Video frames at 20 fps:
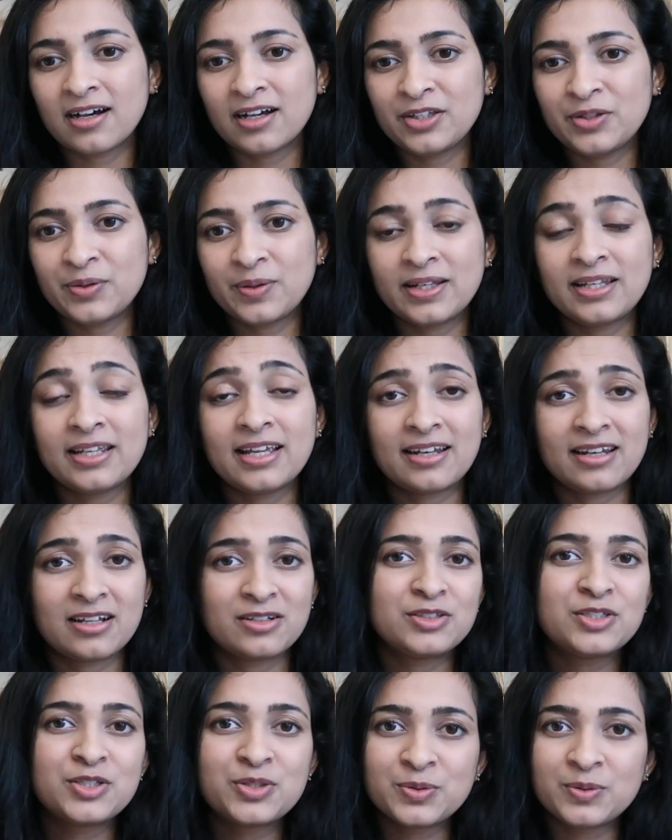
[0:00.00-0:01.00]
You can get
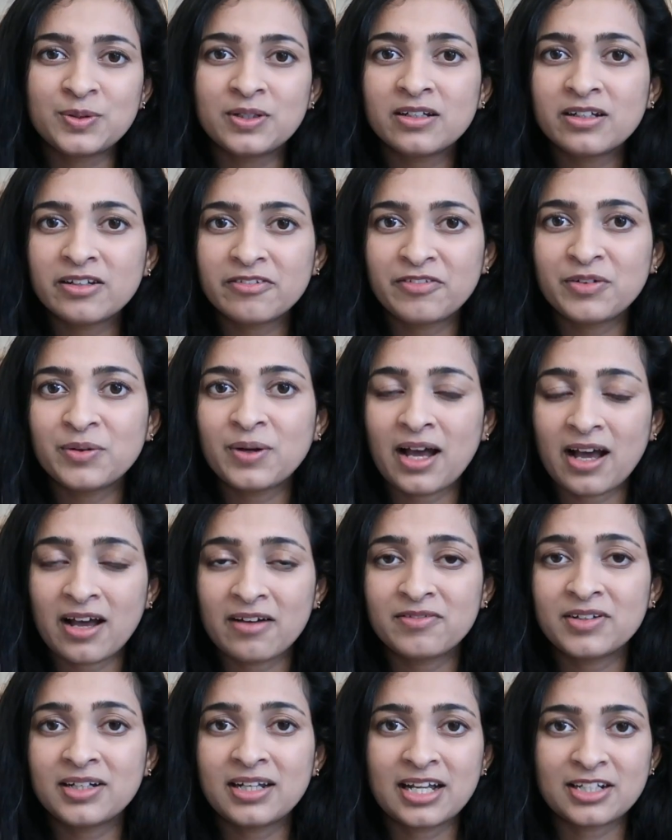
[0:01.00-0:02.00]
out sooner if you
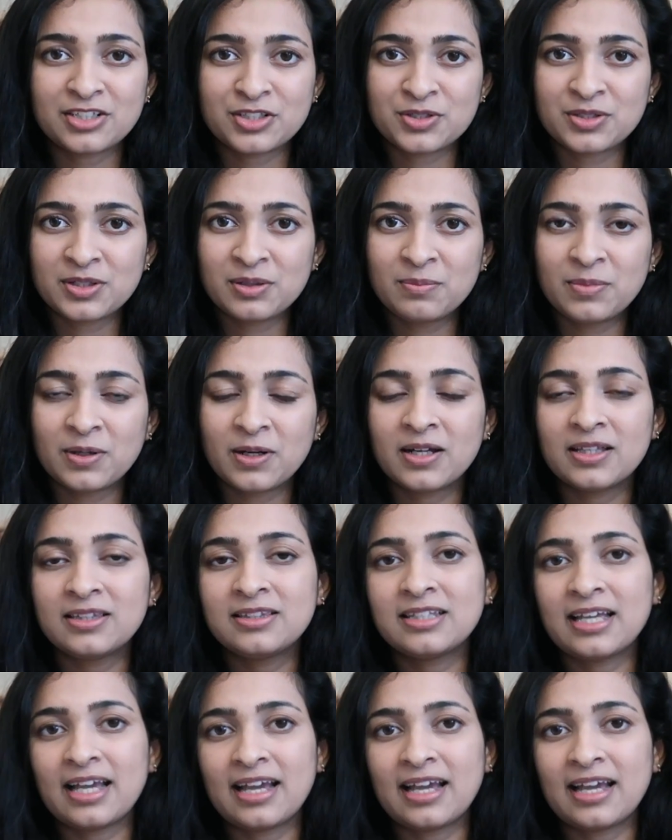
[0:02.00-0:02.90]
have a natural birth,